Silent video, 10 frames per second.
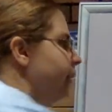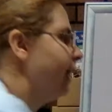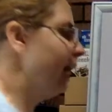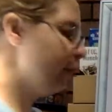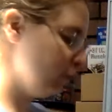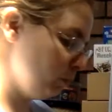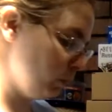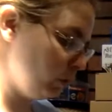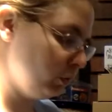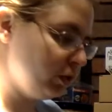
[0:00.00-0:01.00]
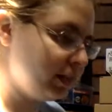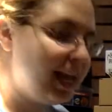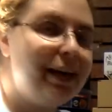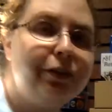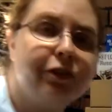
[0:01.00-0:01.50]
the outermost
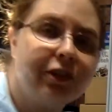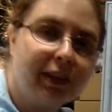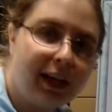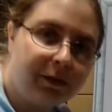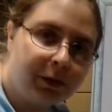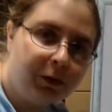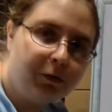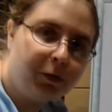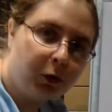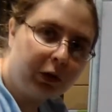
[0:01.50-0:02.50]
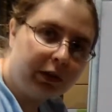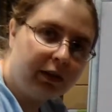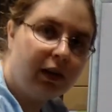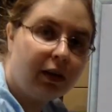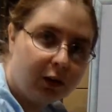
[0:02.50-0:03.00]
energy level for
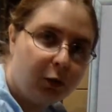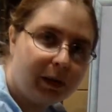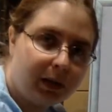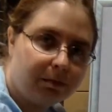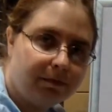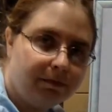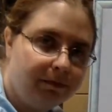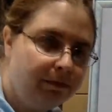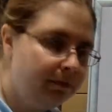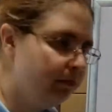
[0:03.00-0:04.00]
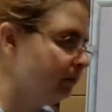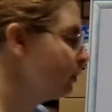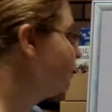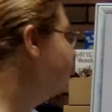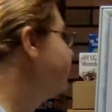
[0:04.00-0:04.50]
aluminum. So
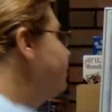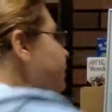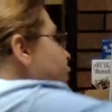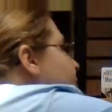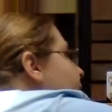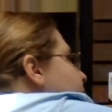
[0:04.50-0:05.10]
this is aluminum.